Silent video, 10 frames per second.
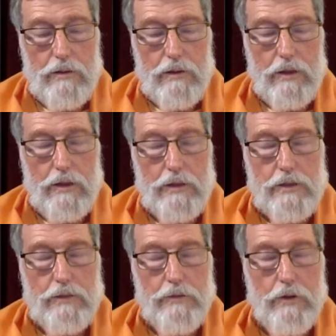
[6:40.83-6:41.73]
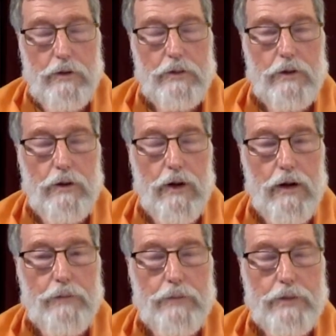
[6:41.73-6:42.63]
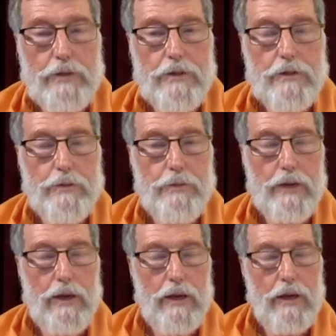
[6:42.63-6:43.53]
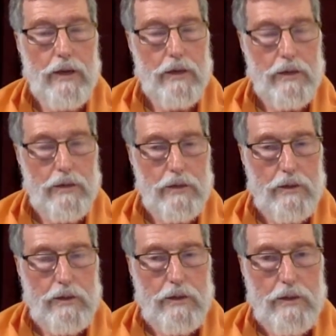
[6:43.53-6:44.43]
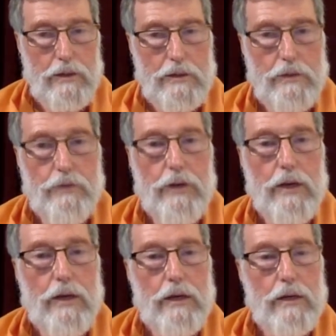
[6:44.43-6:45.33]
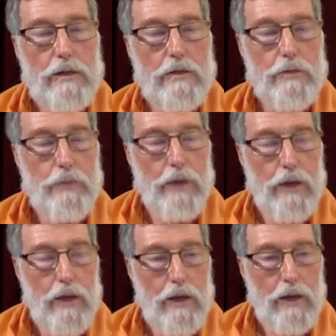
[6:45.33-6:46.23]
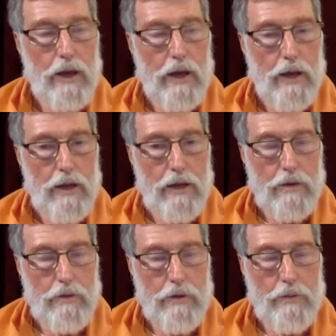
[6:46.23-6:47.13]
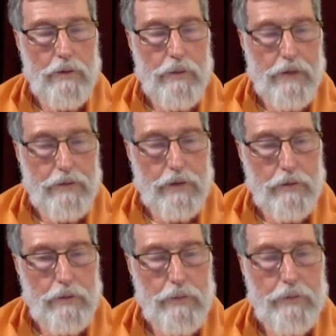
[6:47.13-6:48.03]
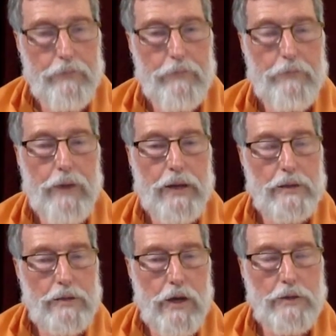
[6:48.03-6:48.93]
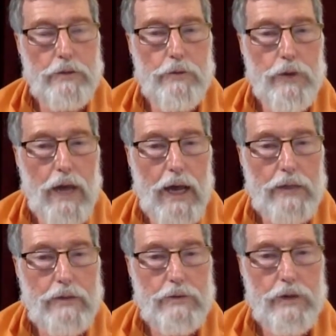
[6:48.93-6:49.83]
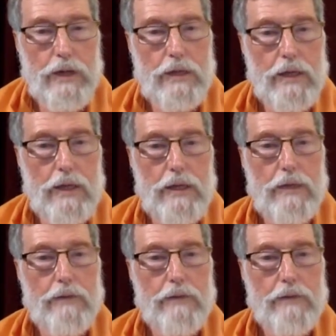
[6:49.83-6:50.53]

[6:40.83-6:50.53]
It is, of course, all our ambition to be serene, to be equilibrium, have equilibrium of mind, not to react to anything.